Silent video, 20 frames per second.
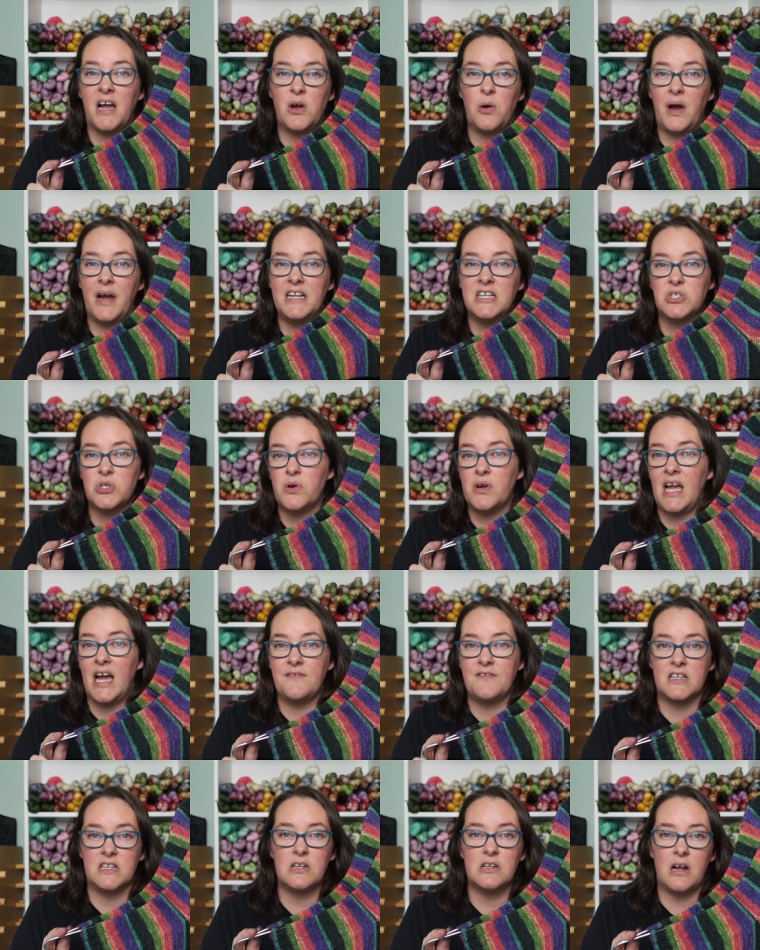I quite enjoy
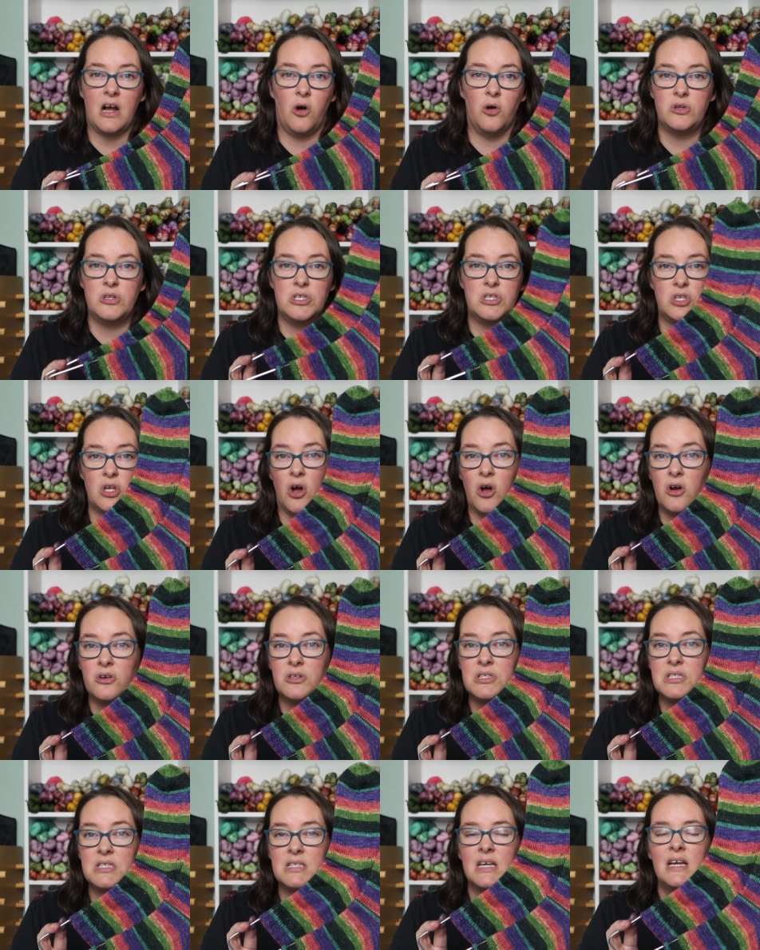having odd
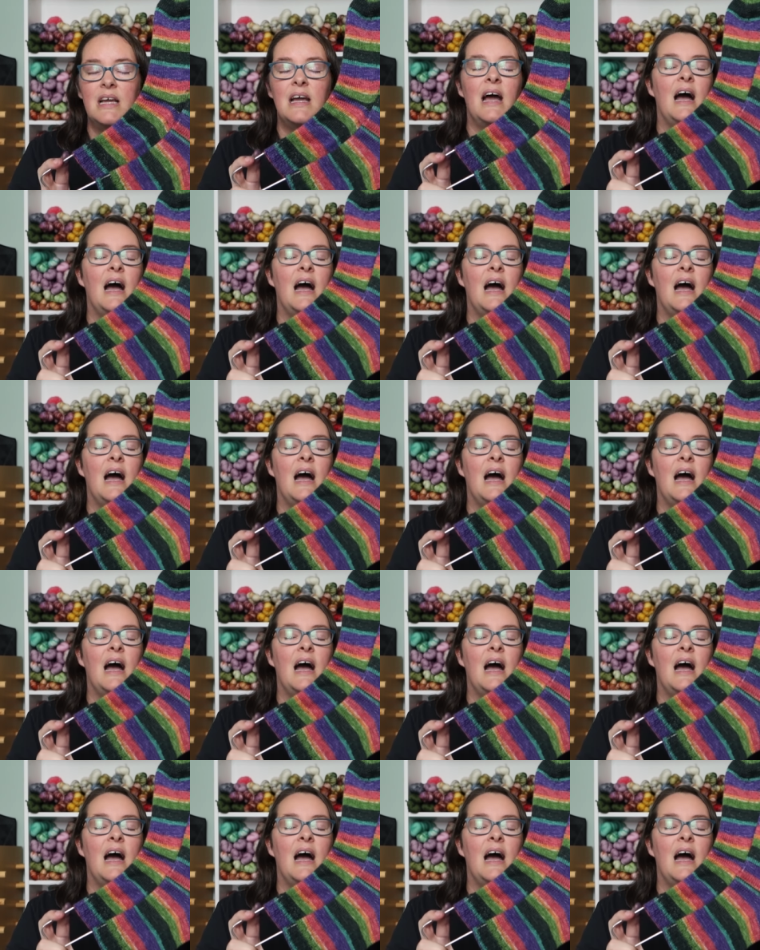socks,